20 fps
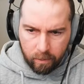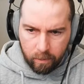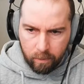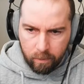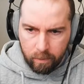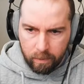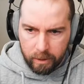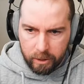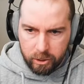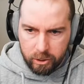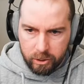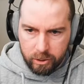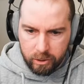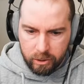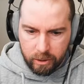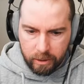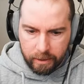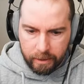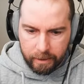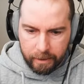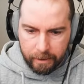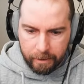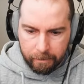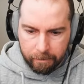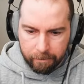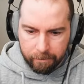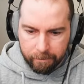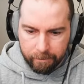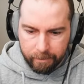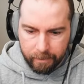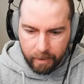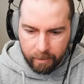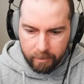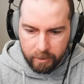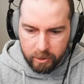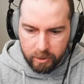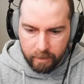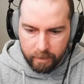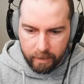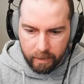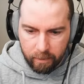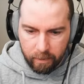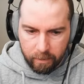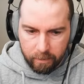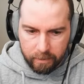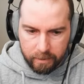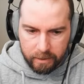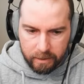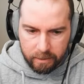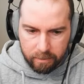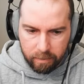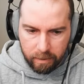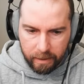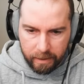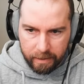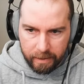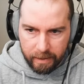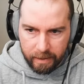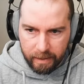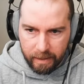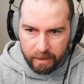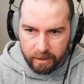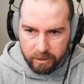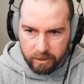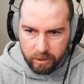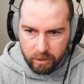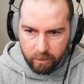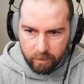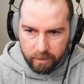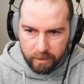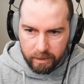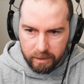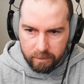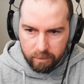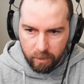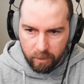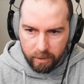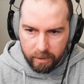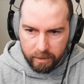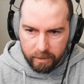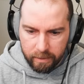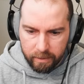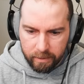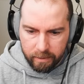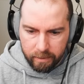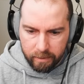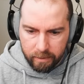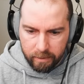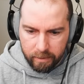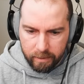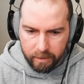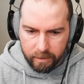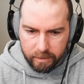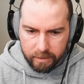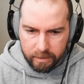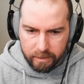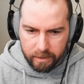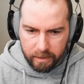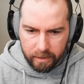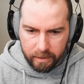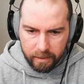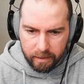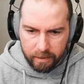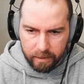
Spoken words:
which I'm assuming we would just play king h2 at this point. Let's see.